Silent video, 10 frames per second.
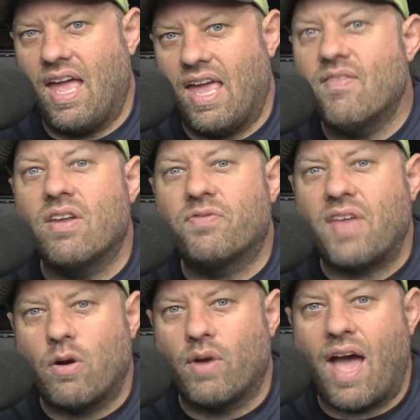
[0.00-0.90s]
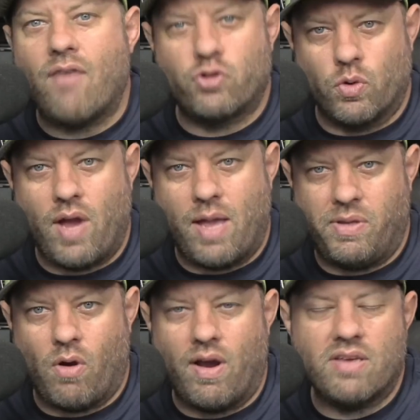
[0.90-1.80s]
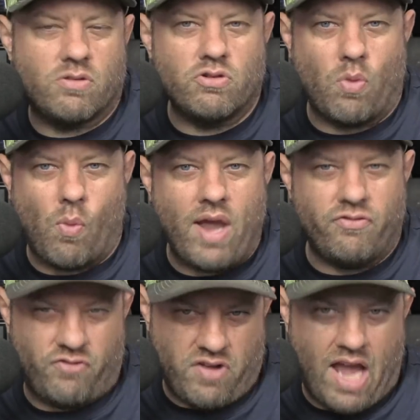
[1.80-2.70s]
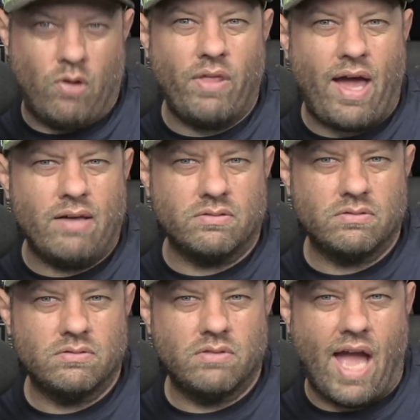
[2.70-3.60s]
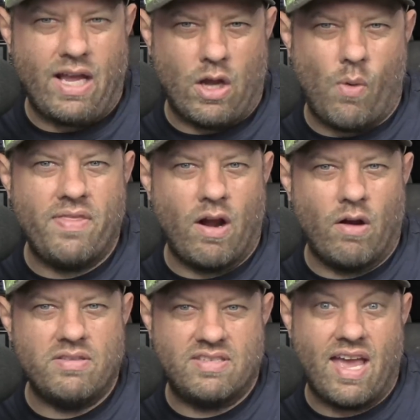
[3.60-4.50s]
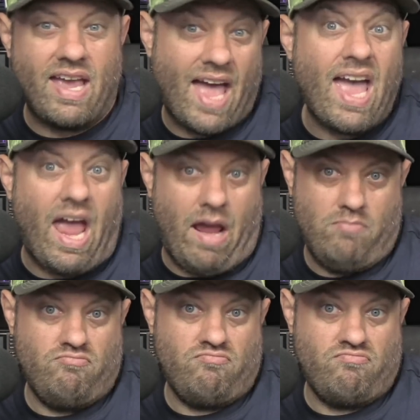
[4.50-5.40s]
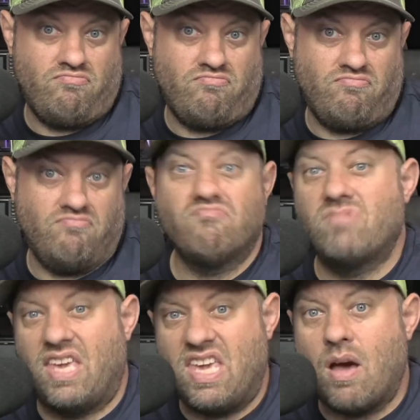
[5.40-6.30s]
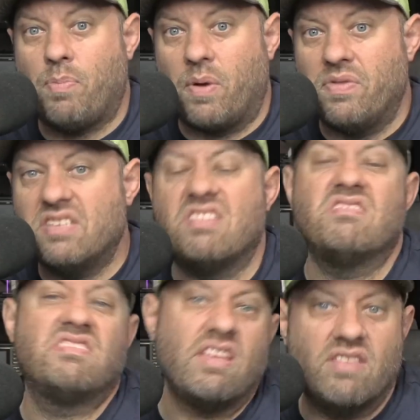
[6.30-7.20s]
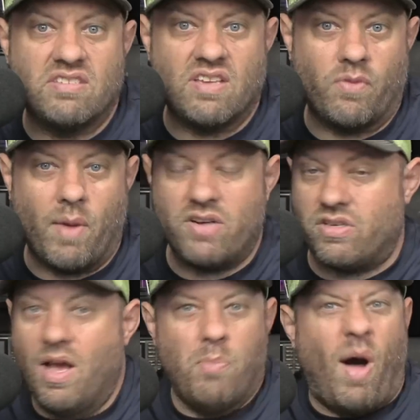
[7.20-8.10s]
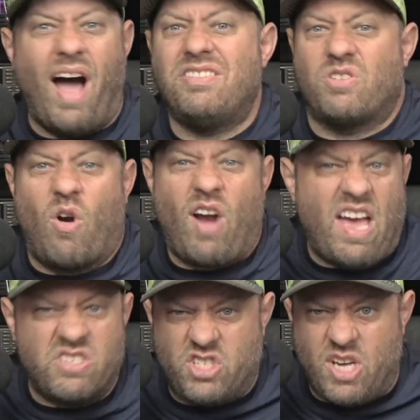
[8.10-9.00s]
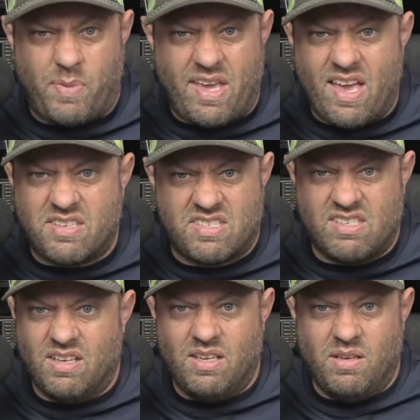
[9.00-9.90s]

Even if they don't have true APRS, there's a way to finagle that and go in there and say, hey, key up on this and send this information. Pi-Star has GPS,